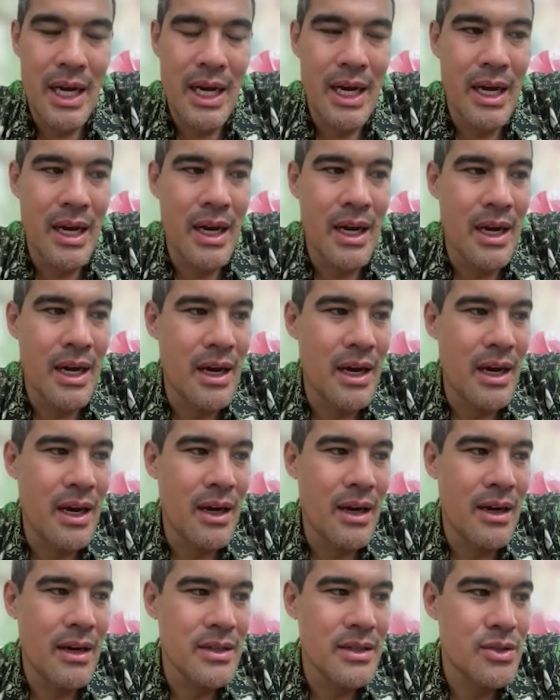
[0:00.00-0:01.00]

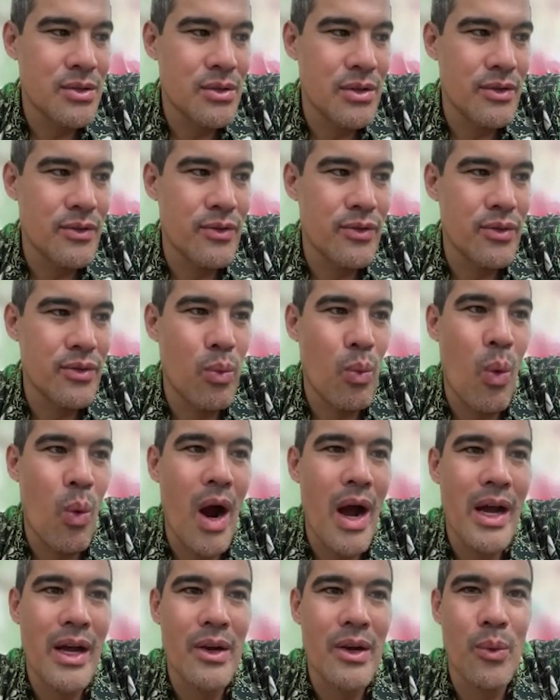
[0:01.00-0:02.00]
a sort of
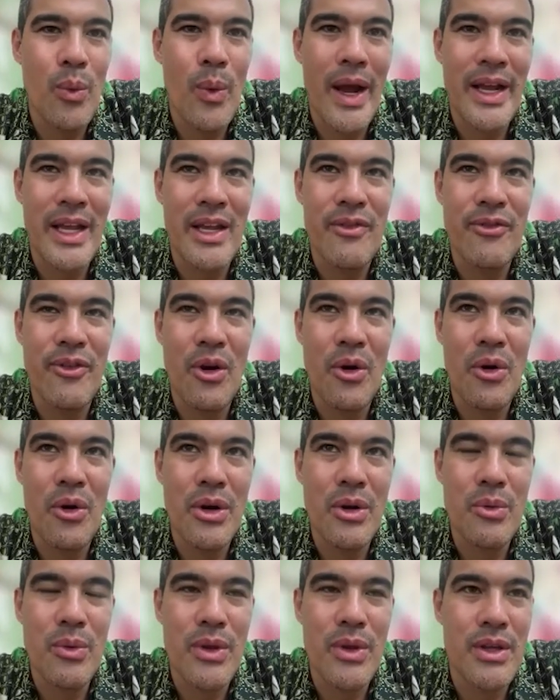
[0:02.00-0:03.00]
wild, wacky
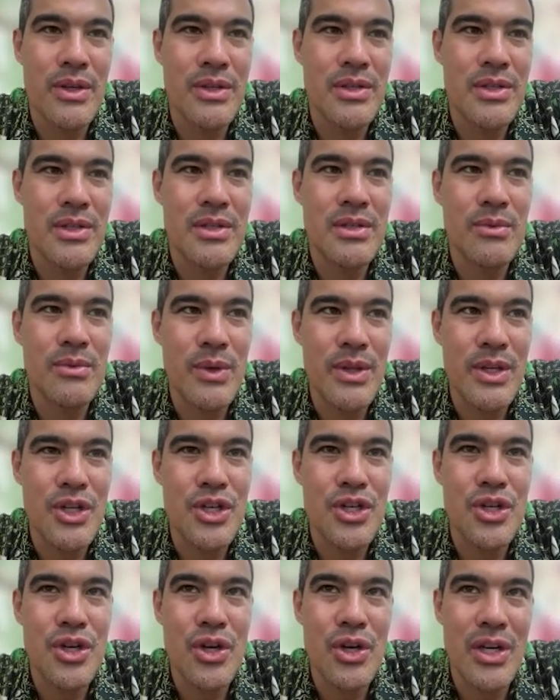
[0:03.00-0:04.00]
foreigner with a
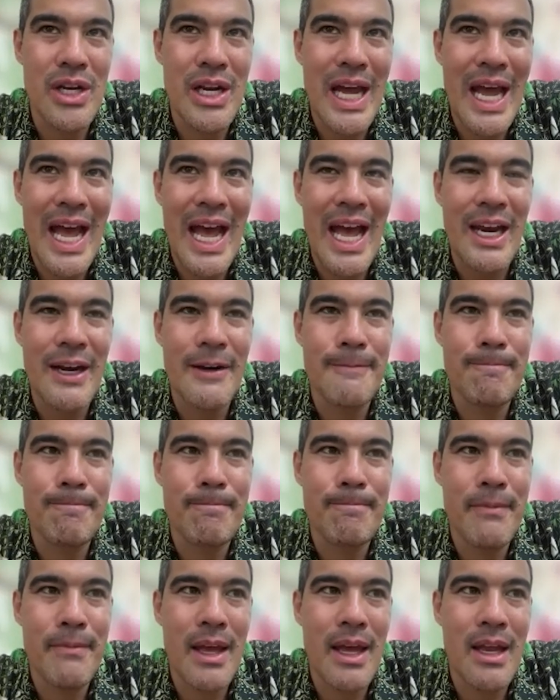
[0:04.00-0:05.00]
shirt and a hat.
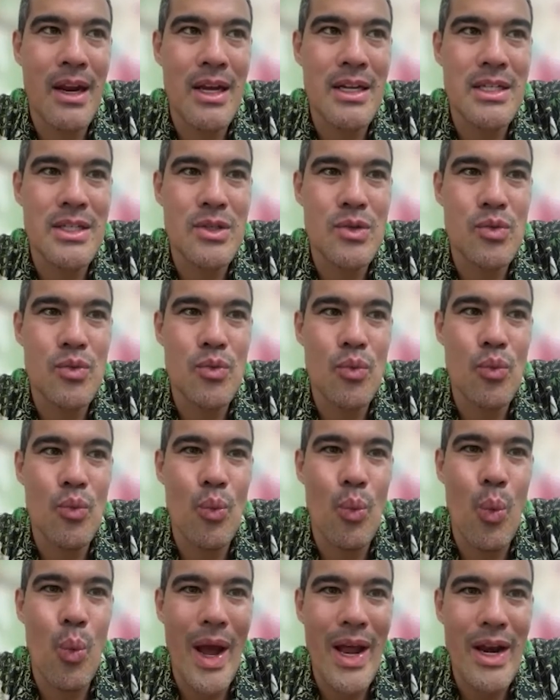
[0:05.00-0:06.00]
And I just
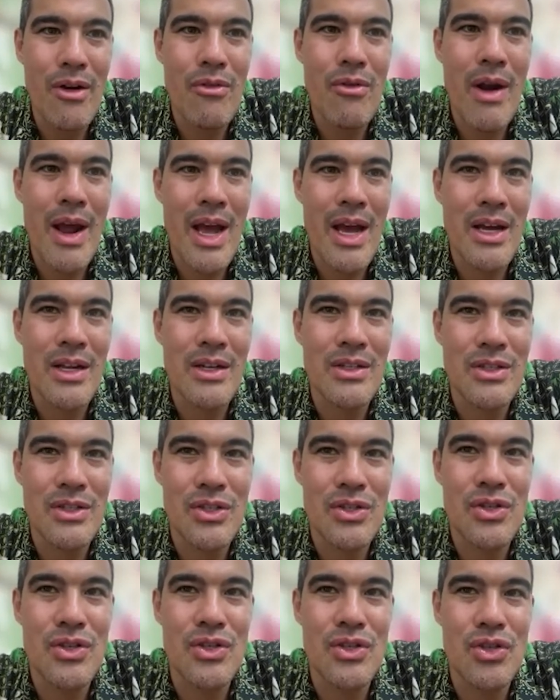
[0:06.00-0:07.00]
went around
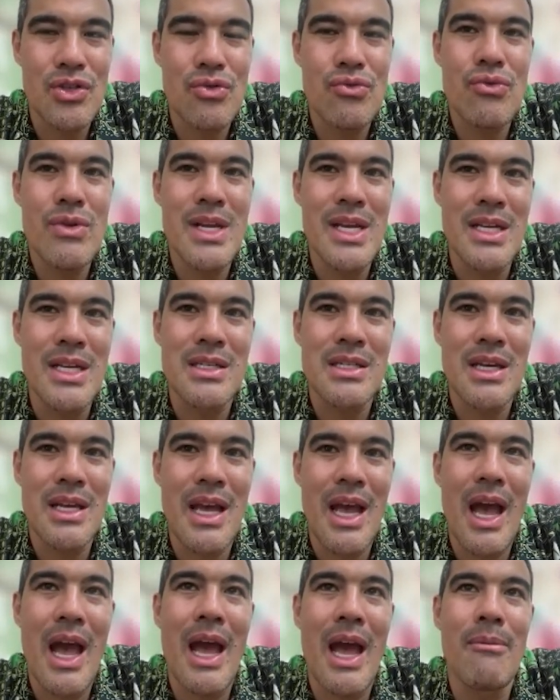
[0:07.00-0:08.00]
the street
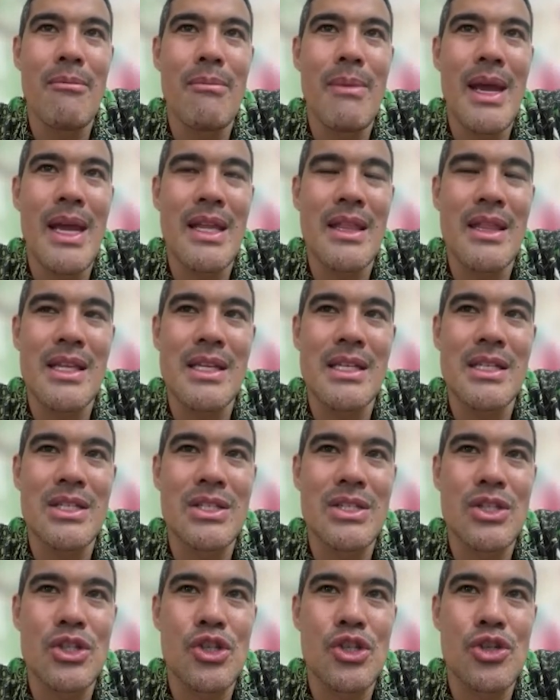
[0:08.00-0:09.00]
and made
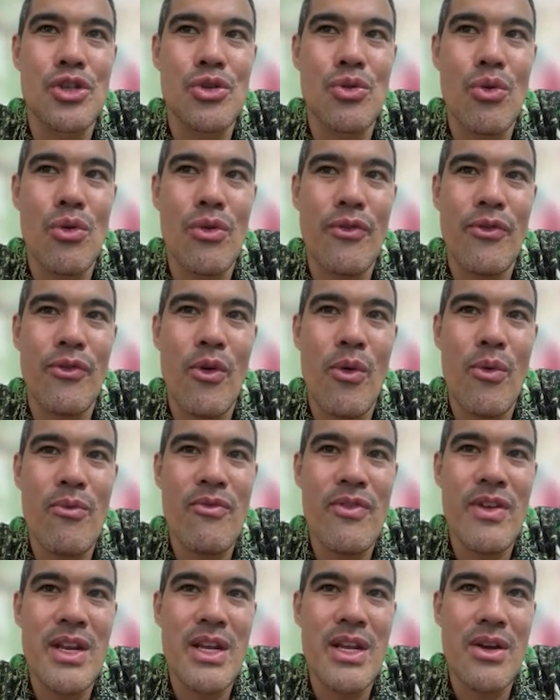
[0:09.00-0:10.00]
these short form
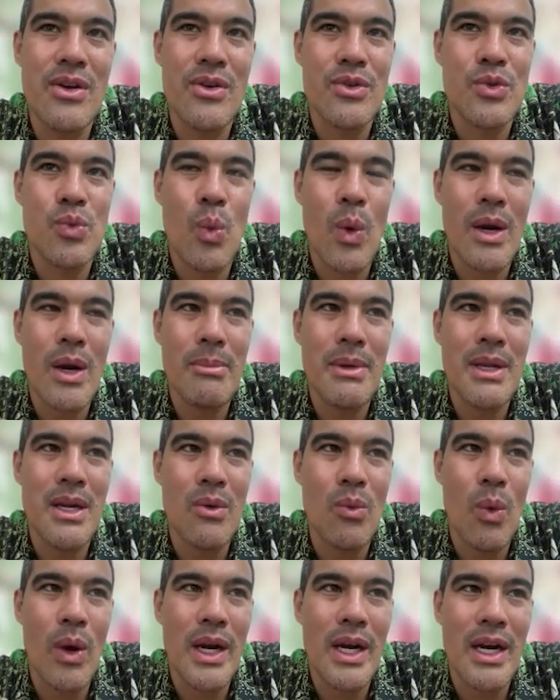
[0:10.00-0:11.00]
videos, 1
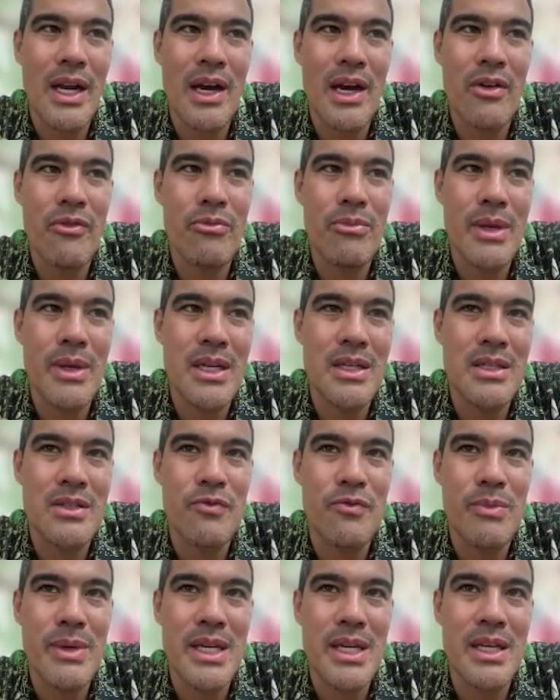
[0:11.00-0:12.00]
minute, 1.5 minutes
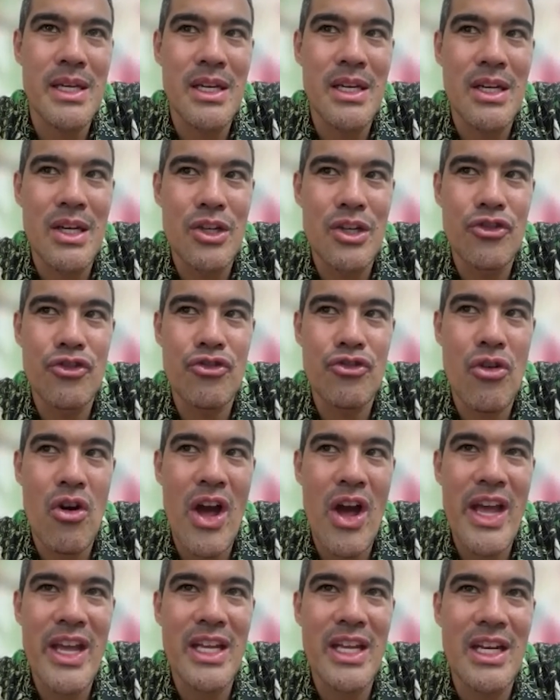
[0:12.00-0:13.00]
of me
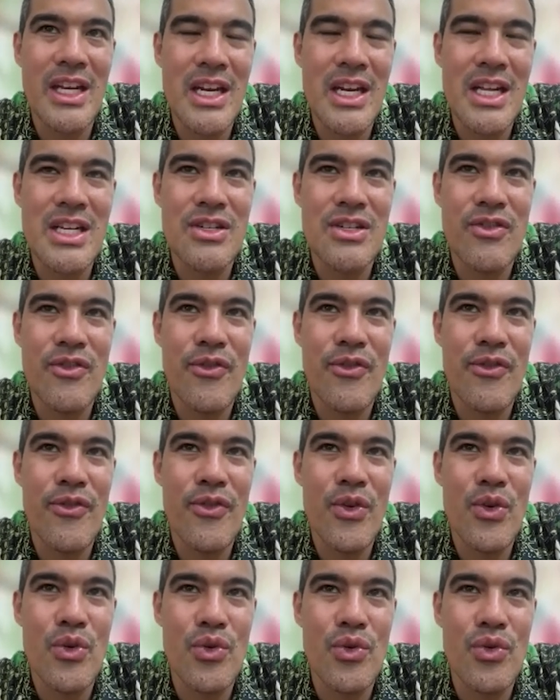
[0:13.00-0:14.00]
trying Indonesian
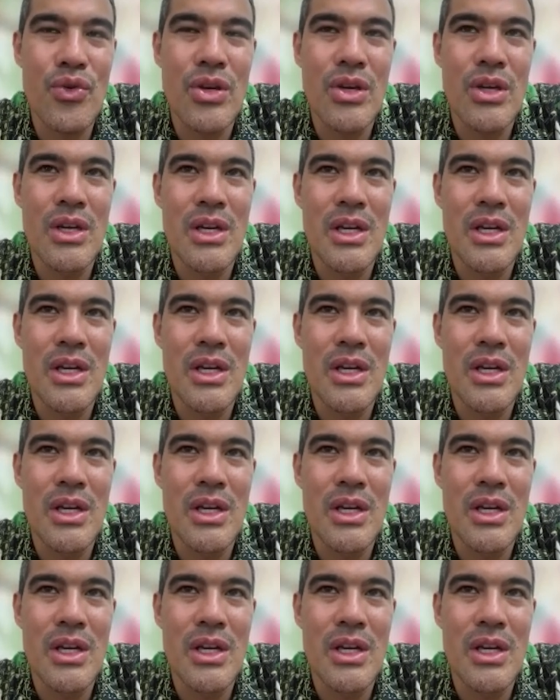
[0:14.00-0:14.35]
food,